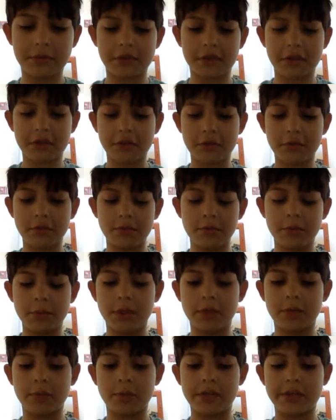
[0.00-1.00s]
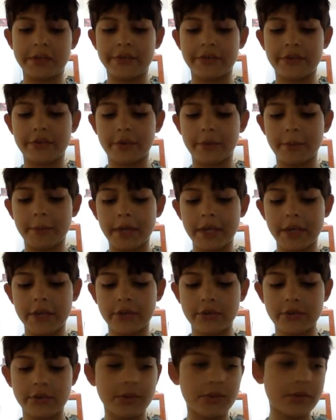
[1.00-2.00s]
think the Rubik's brands are the
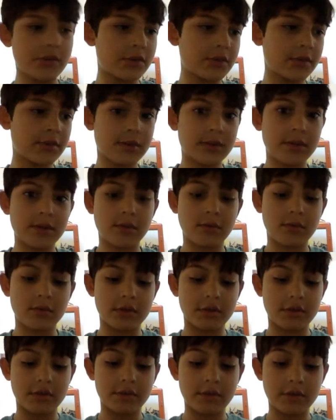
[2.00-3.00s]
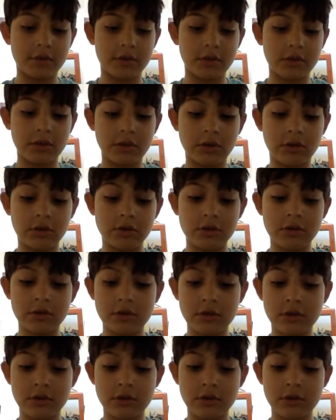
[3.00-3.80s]
best, which I've heard a lot.